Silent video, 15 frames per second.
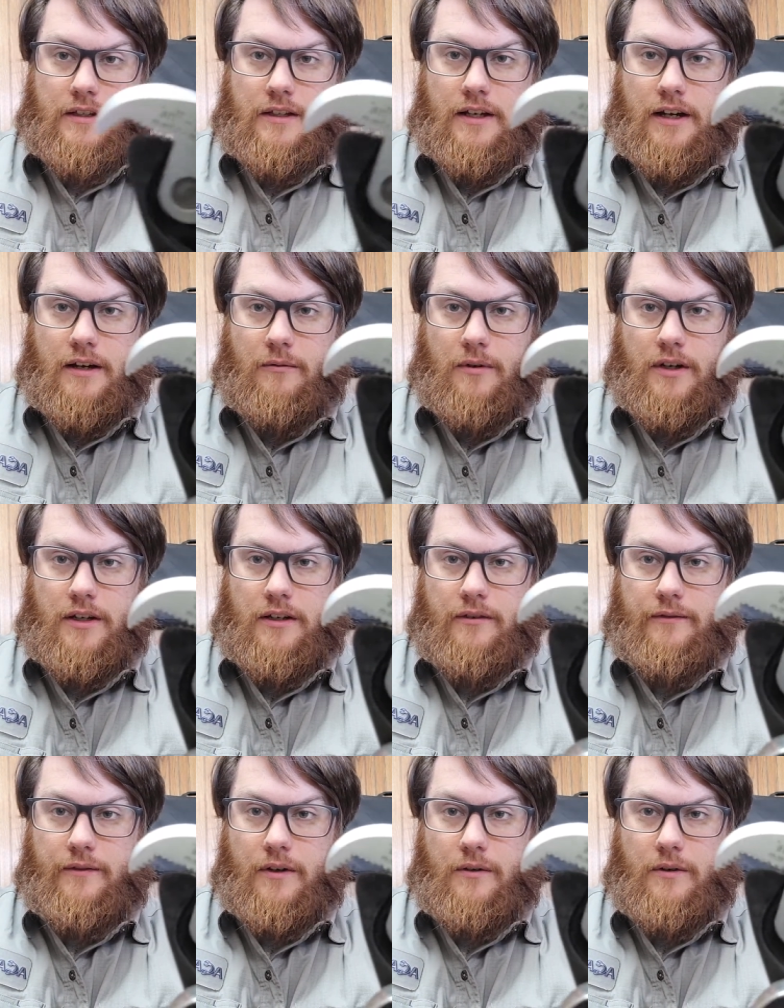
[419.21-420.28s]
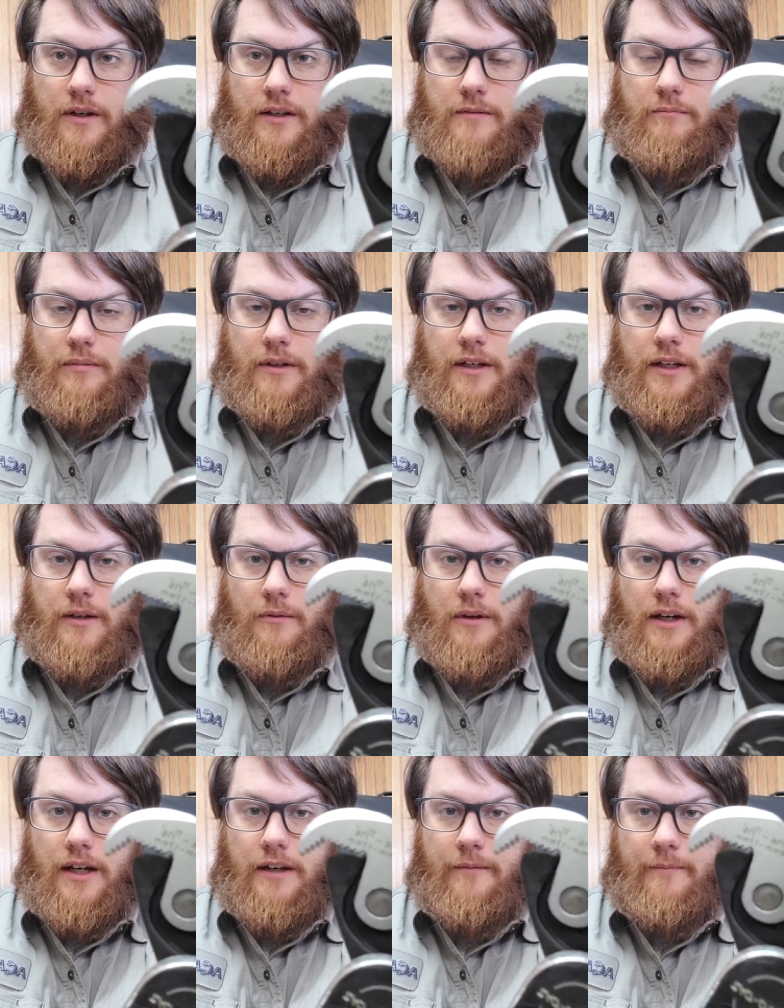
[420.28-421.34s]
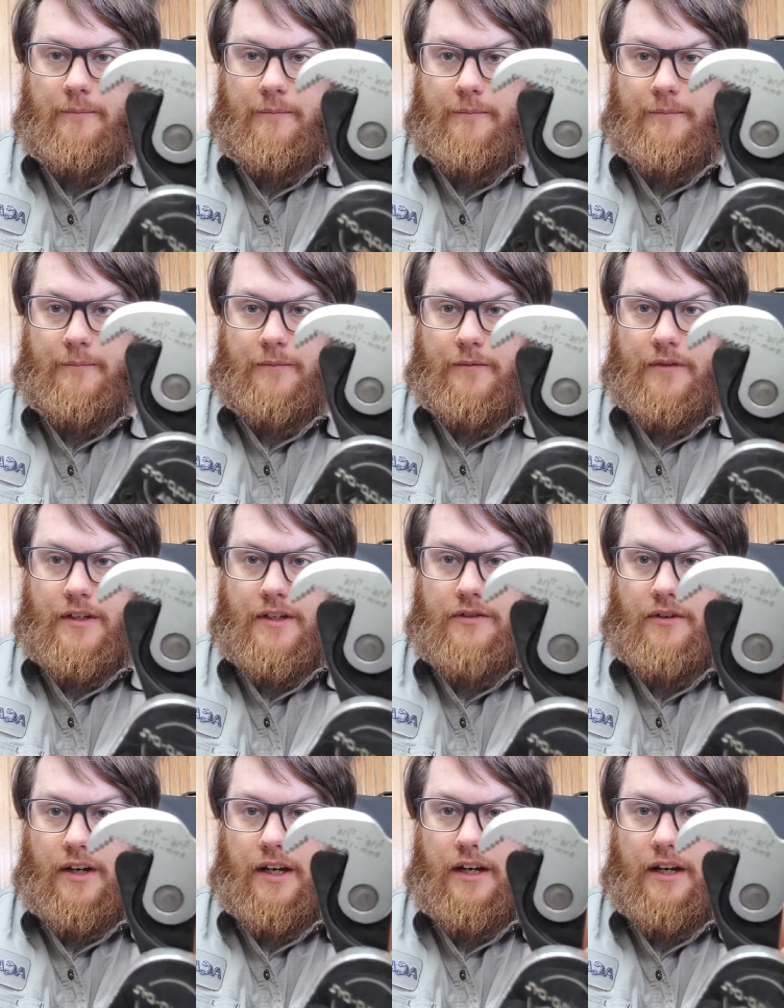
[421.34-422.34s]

Not wanting to focus, but anyway, this right